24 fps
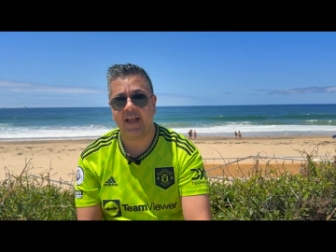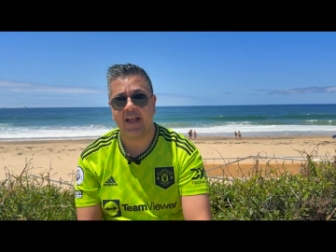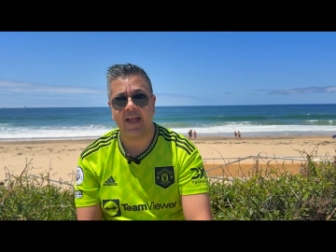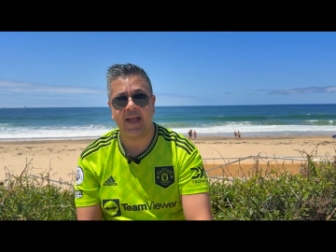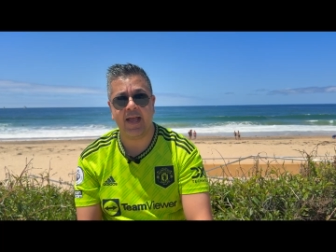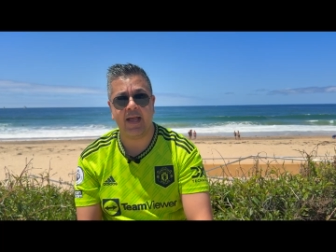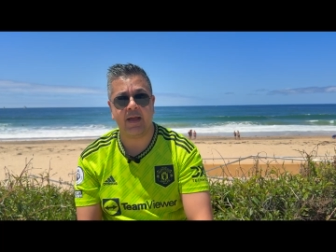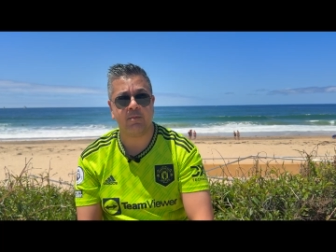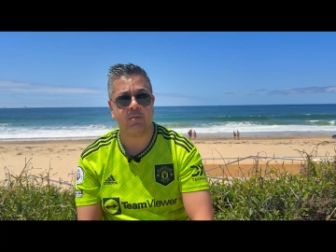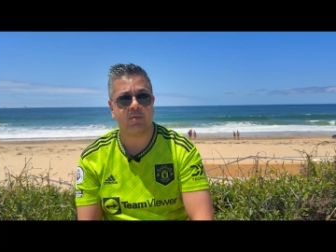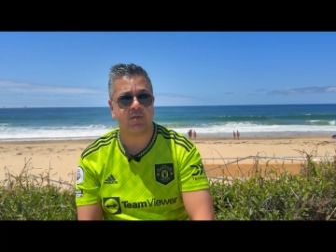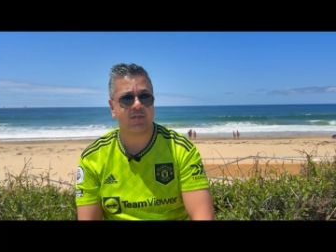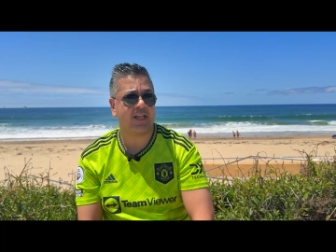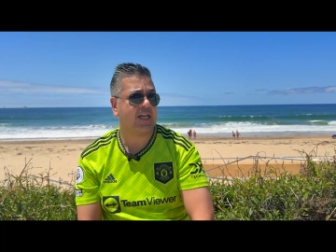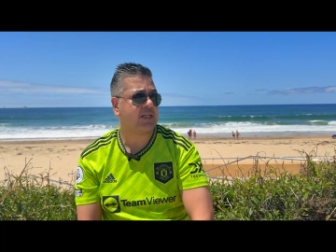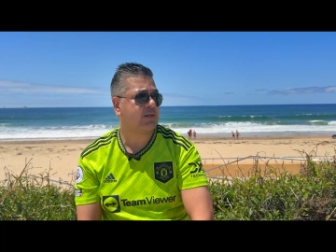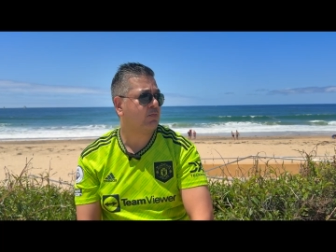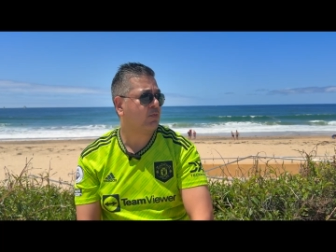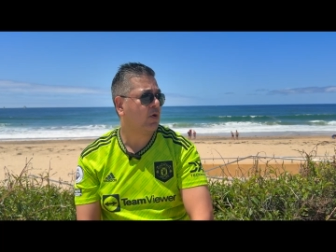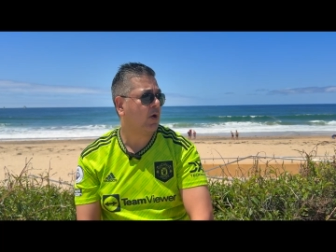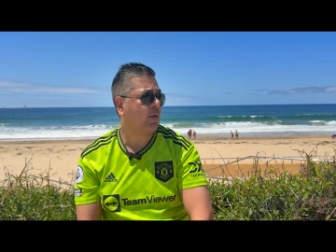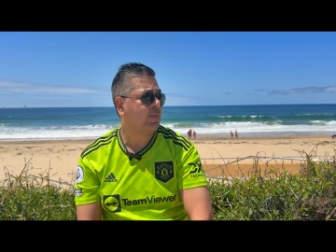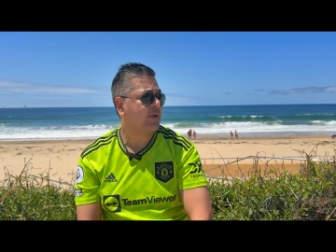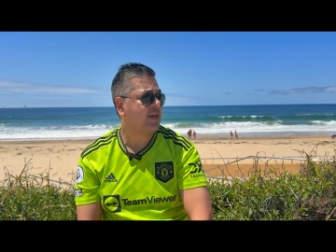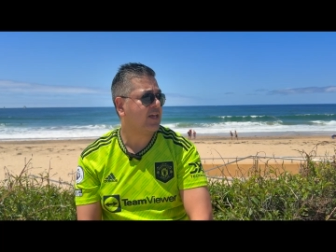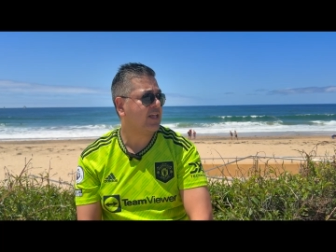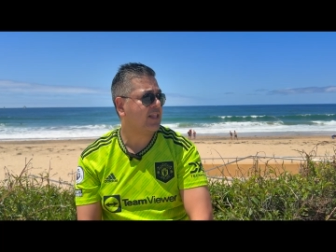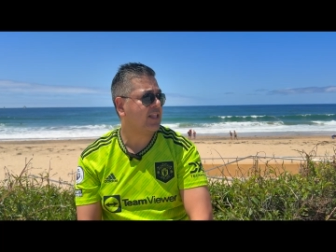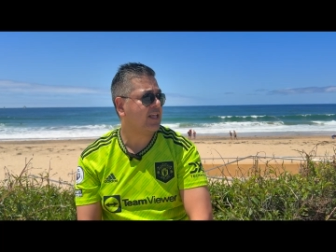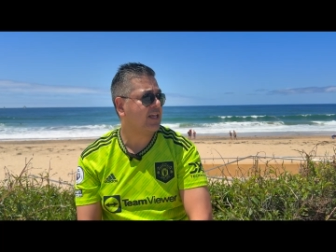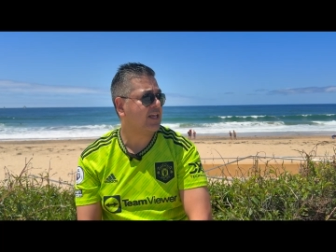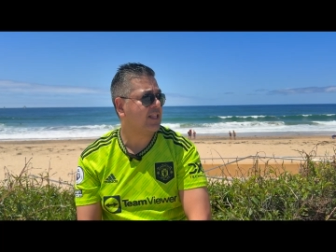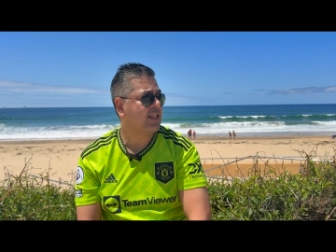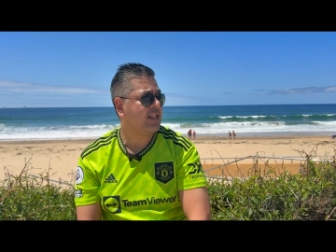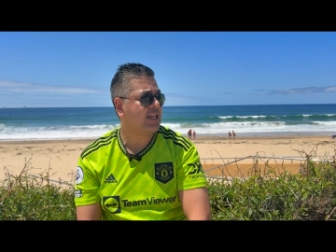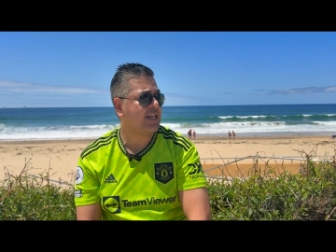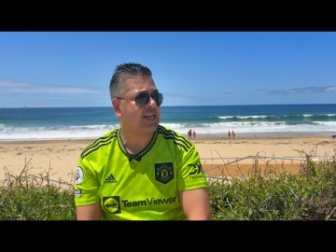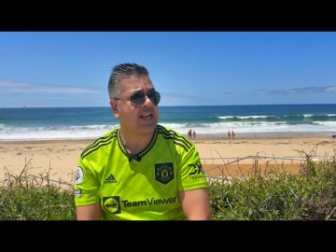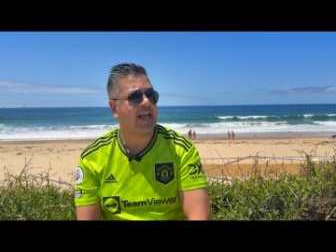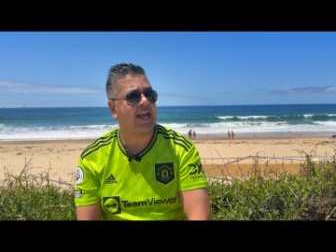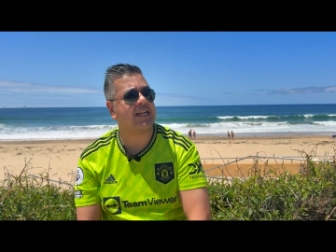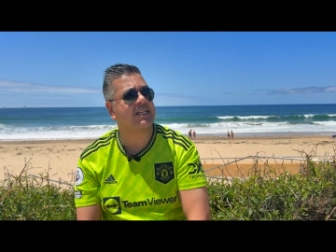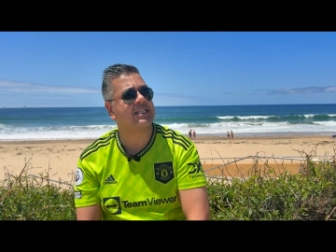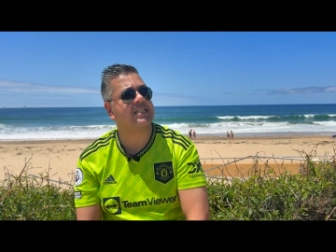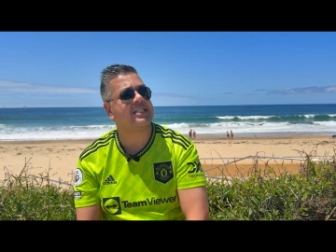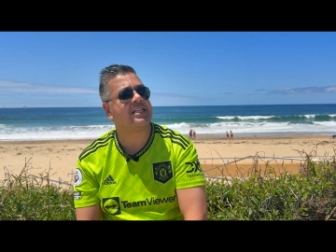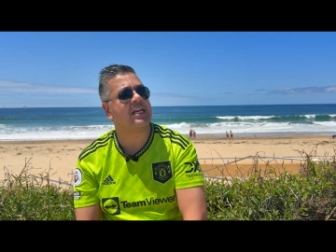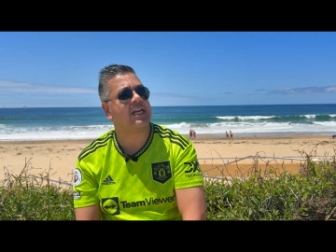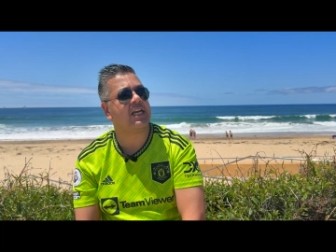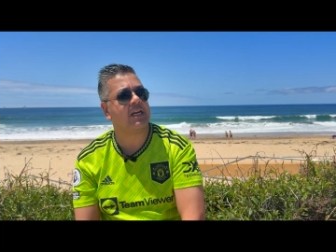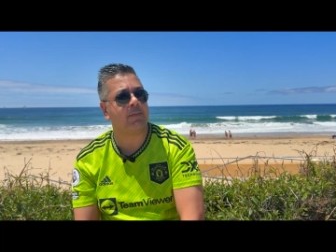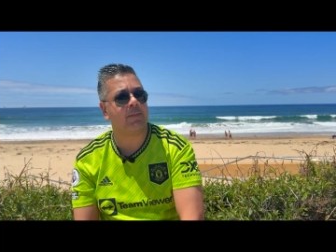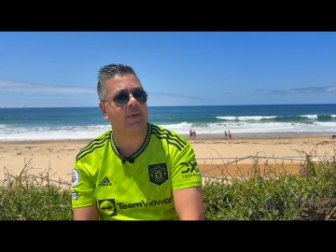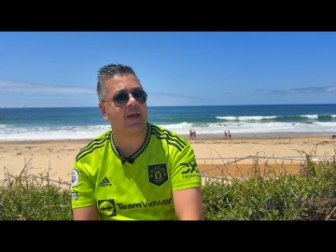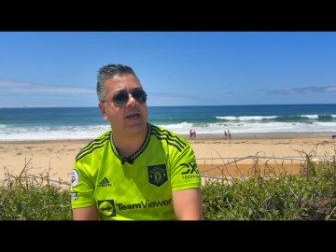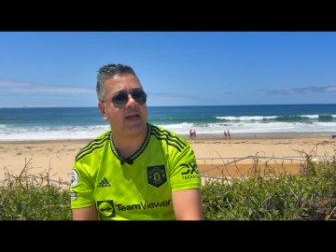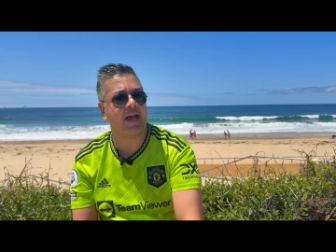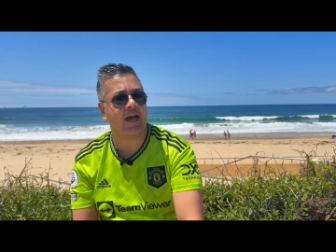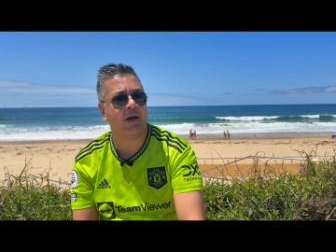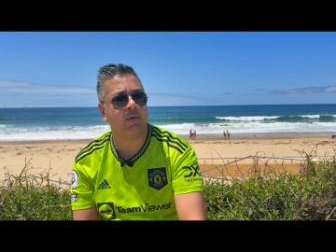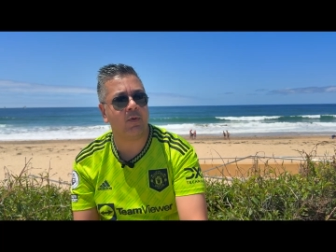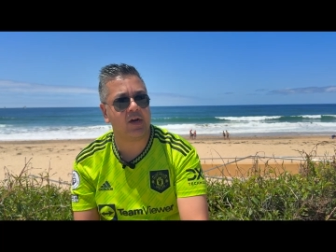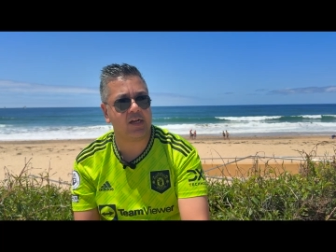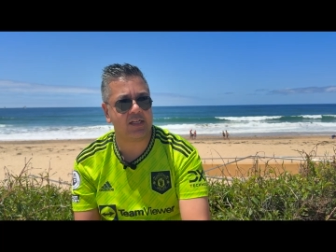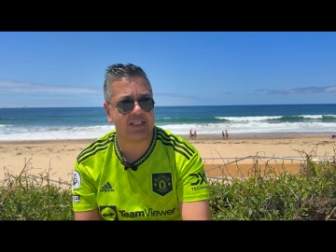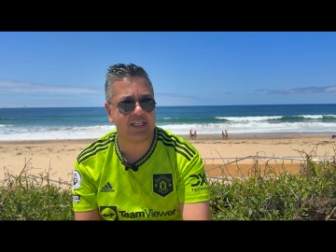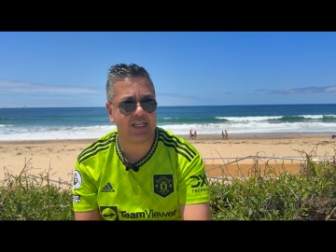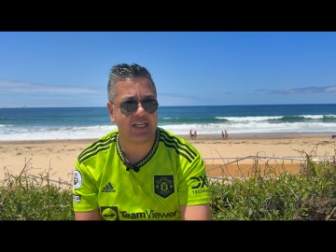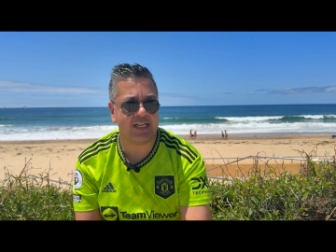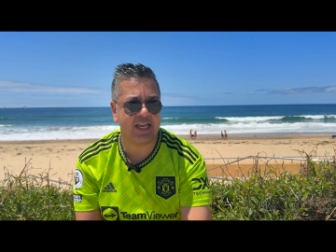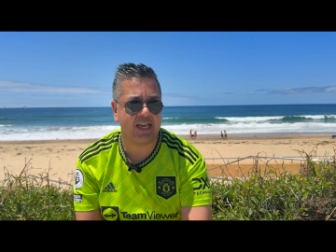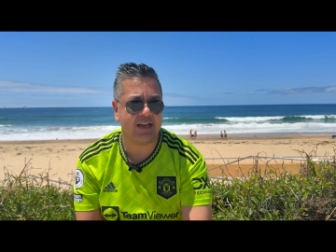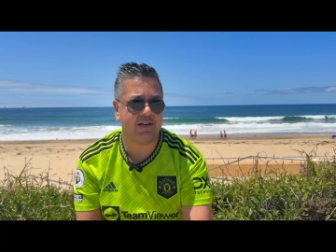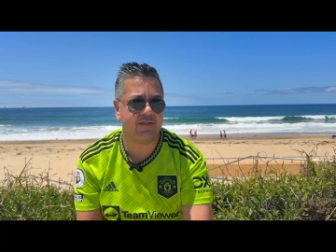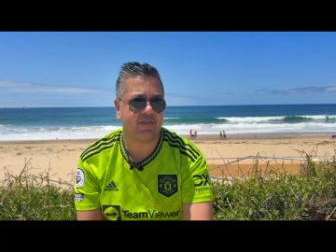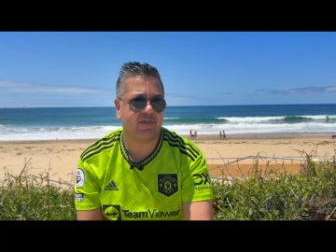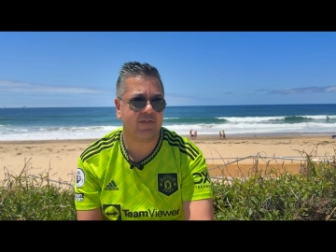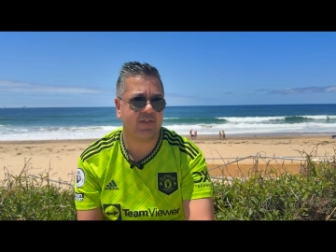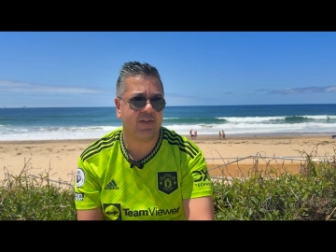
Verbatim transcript: Um, so that's probably the, the next tidbit I wanted to give.